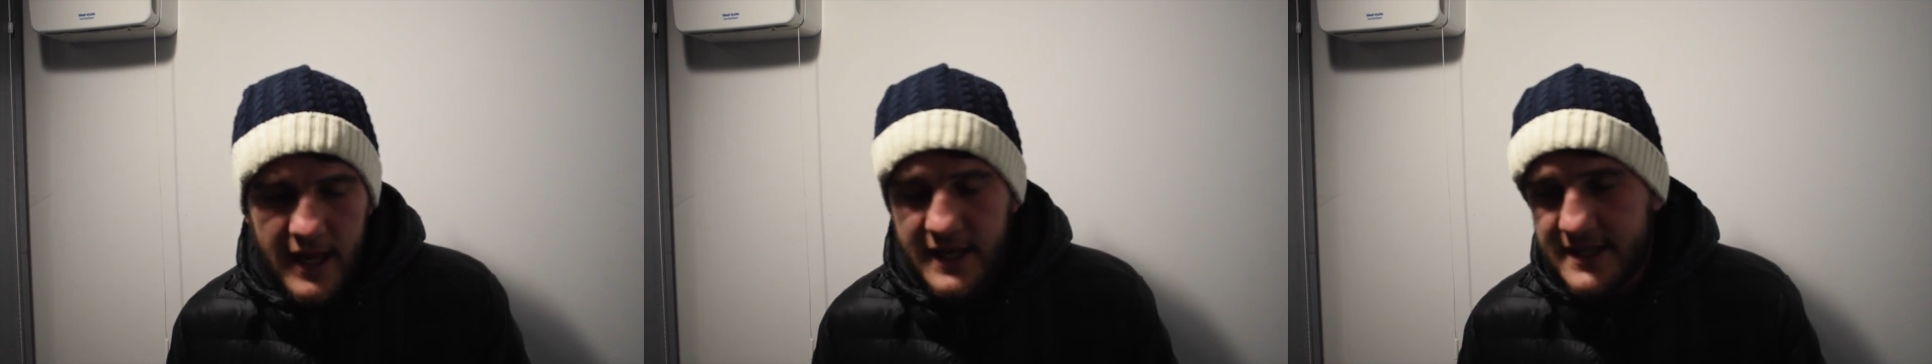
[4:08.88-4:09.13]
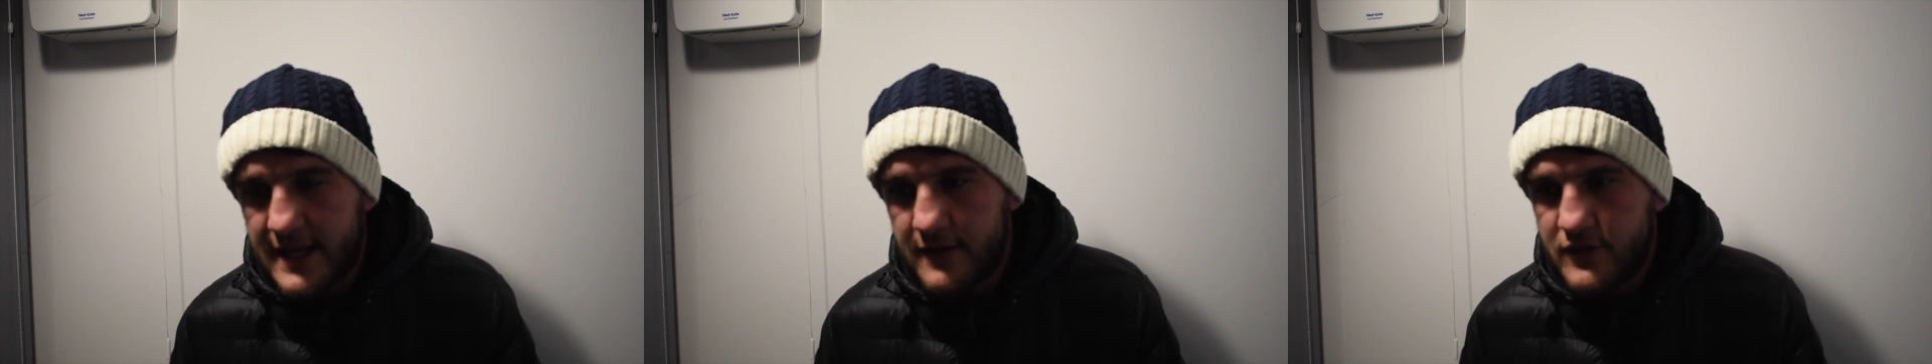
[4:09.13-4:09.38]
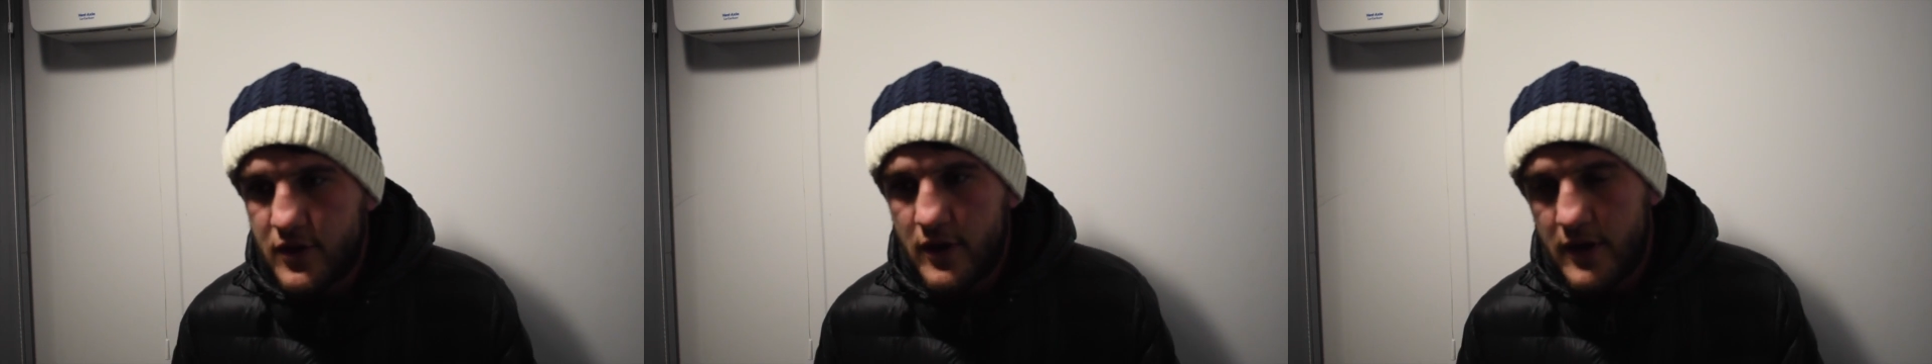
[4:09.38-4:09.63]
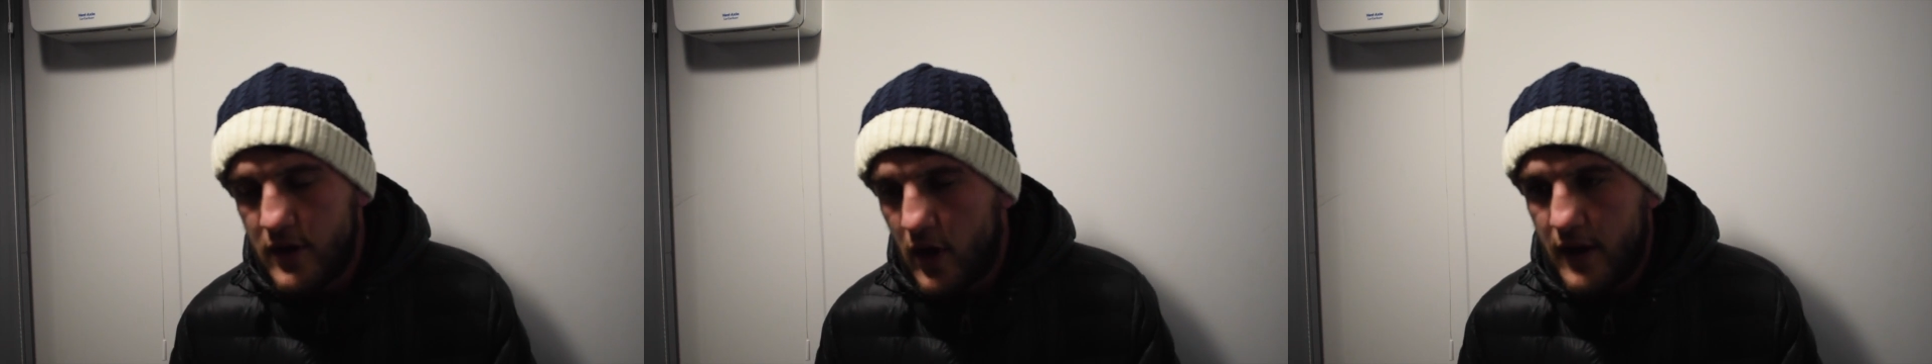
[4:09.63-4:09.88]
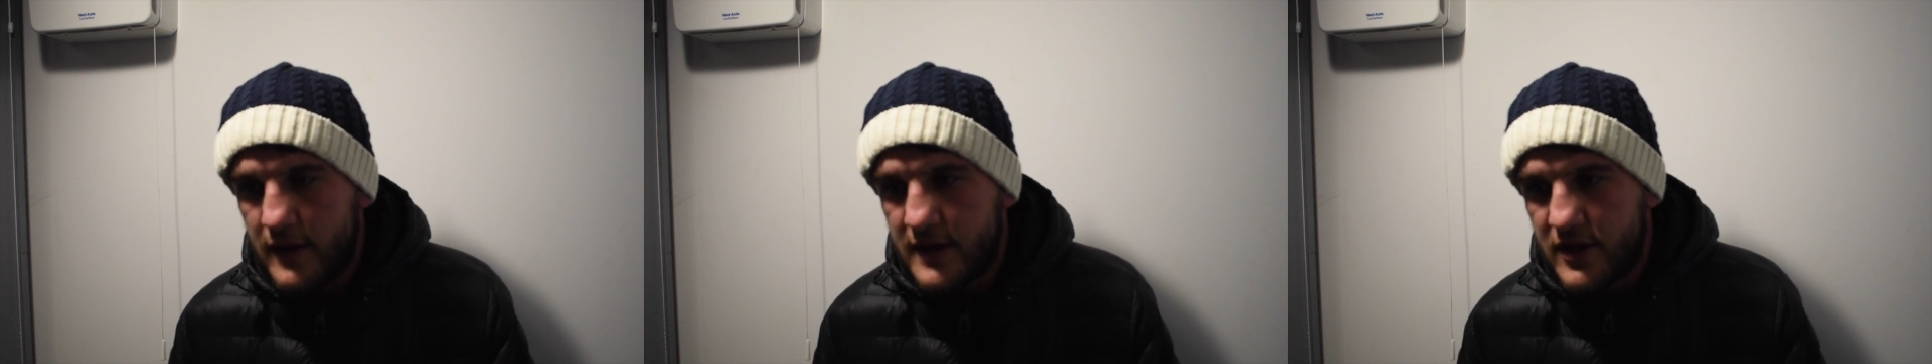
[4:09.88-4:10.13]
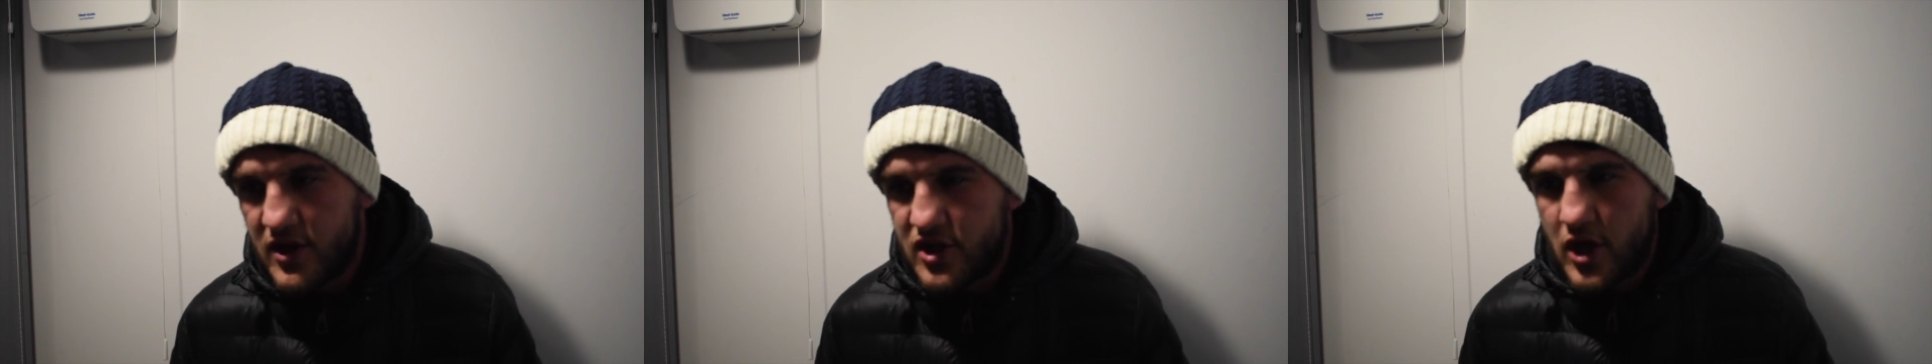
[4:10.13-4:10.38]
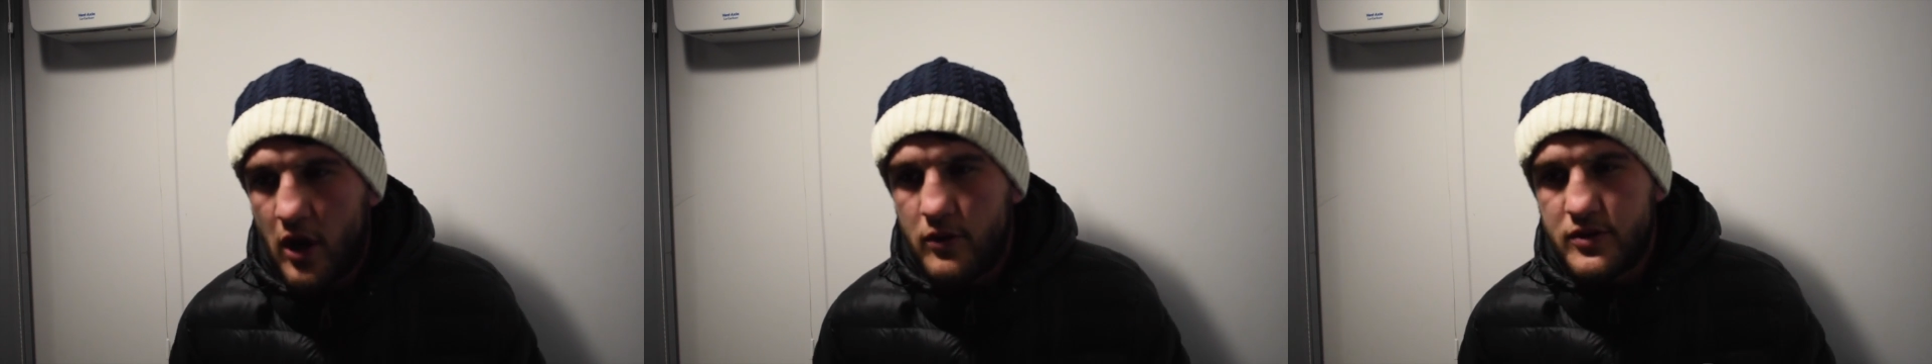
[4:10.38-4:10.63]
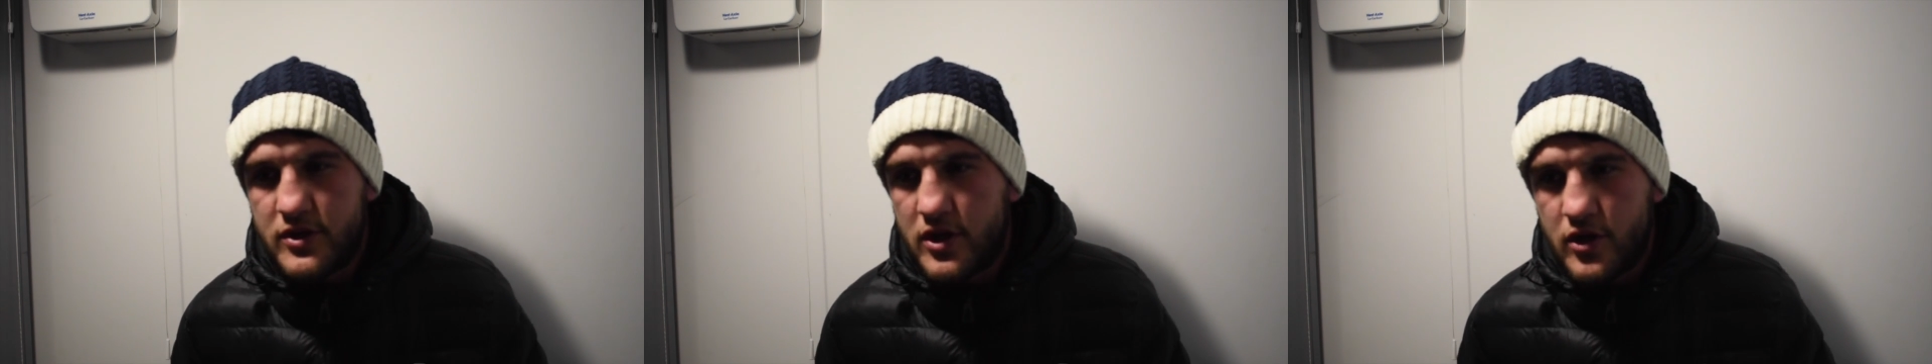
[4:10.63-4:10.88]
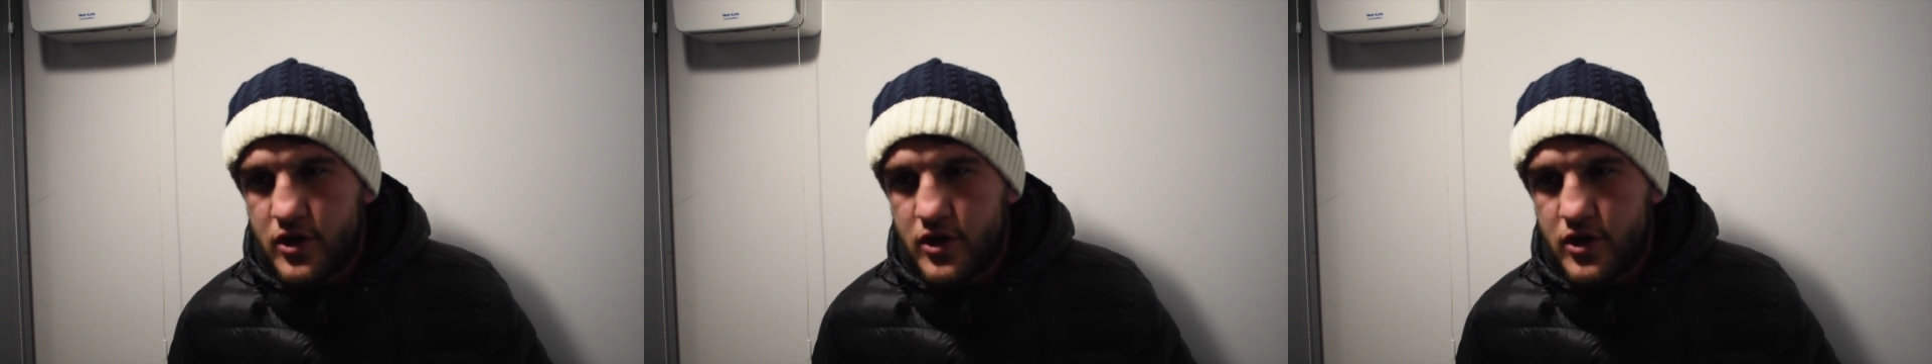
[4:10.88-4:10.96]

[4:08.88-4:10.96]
Steve's doing the shows